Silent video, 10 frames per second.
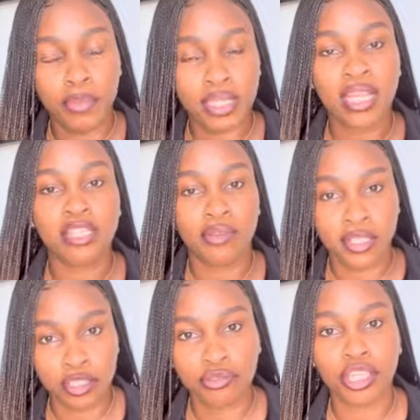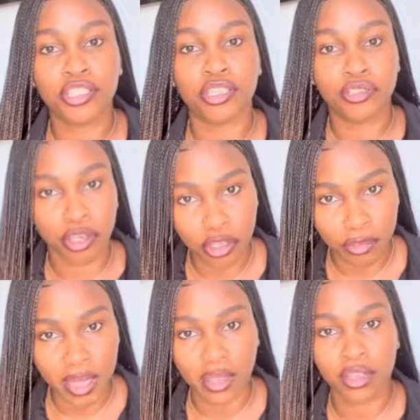business registration
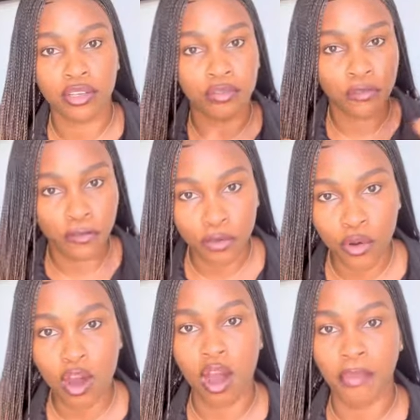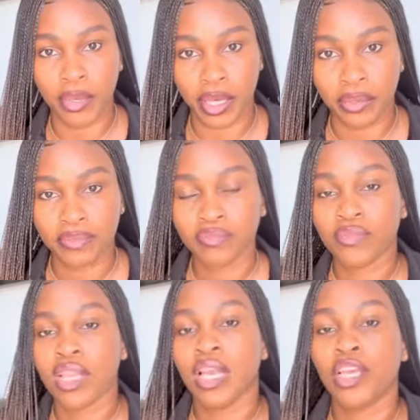document, the full copy.
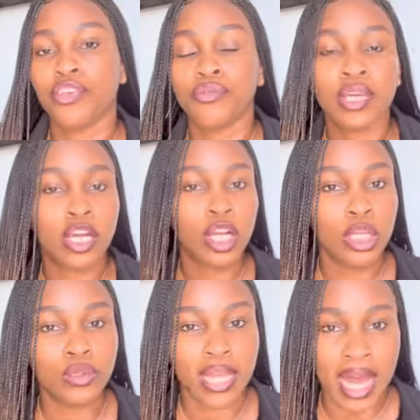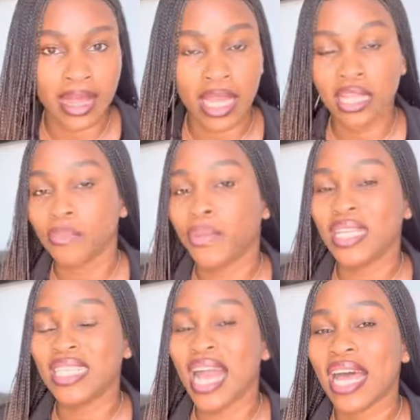You include that, then the
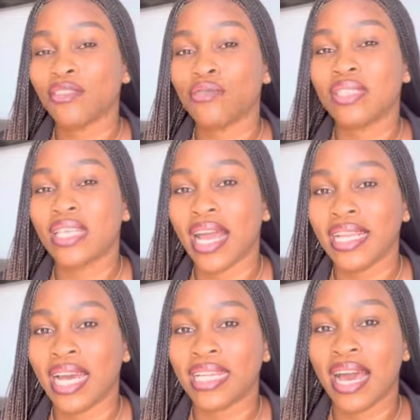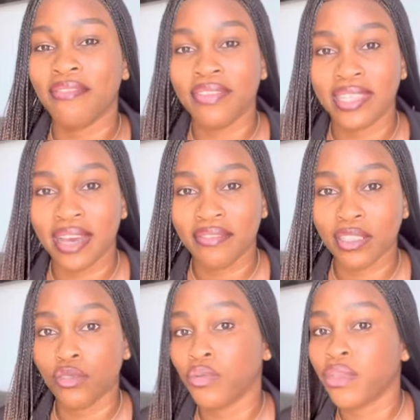person has to sign an
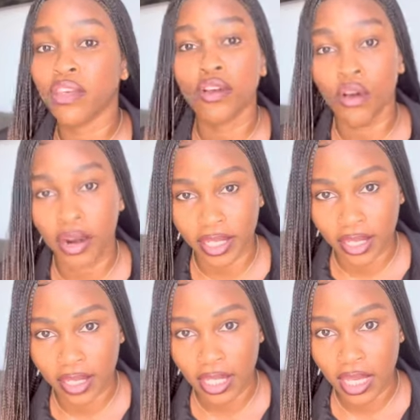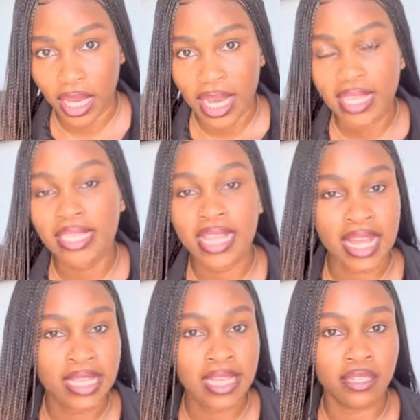affidavit with the courts
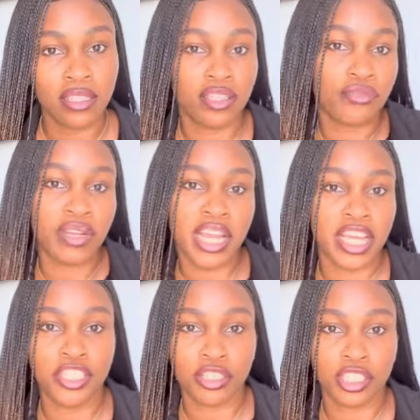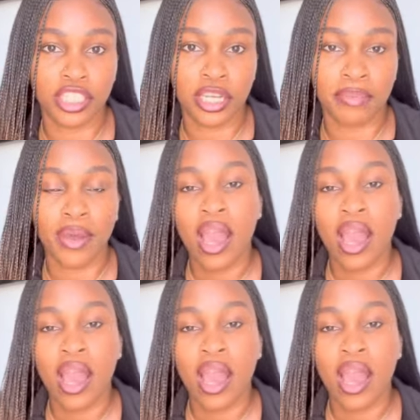stating the relationship.